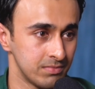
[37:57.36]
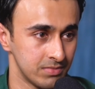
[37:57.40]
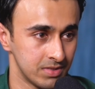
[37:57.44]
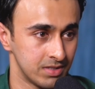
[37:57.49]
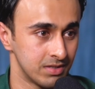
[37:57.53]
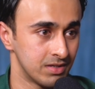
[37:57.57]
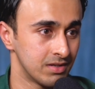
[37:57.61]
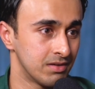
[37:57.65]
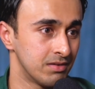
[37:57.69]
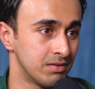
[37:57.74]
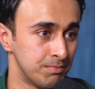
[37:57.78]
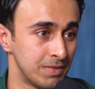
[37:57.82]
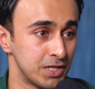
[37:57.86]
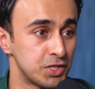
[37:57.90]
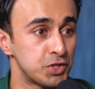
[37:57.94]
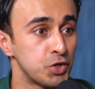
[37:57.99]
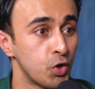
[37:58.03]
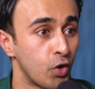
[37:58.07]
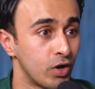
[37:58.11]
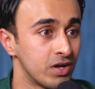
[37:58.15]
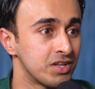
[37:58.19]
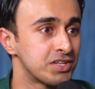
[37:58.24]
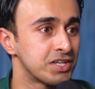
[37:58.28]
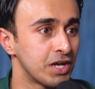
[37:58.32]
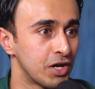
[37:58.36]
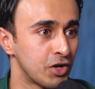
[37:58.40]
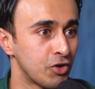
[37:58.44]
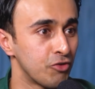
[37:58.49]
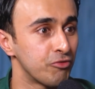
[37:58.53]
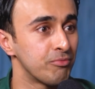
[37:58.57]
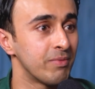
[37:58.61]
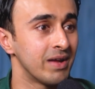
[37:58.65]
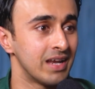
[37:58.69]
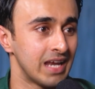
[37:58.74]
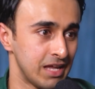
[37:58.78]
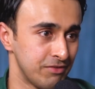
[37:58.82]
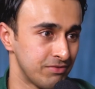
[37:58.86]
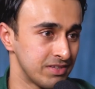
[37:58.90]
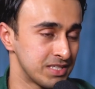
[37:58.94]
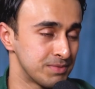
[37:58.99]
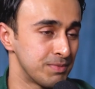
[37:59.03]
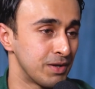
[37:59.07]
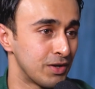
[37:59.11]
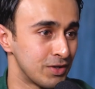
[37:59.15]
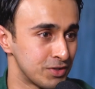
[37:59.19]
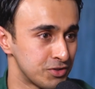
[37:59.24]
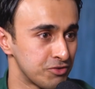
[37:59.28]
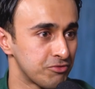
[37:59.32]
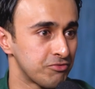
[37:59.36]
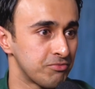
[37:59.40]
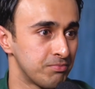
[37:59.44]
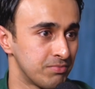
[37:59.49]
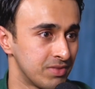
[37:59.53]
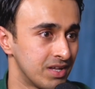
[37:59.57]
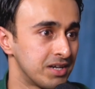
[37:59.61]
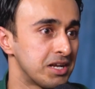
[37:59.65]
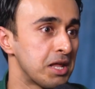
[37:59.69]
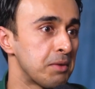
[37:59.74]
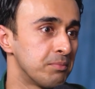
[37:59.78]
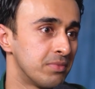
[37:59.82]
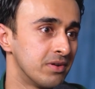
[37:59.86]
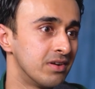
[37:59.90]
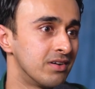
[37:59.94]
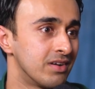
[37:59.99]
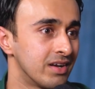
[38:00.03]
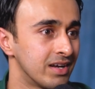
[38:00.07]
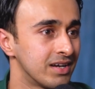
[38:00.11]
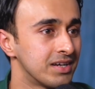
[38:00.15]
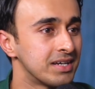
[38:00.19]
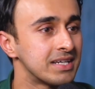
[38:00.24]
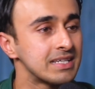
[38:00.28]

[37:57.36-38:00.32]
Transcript: the mature chunk of my life is because of the temple. Right?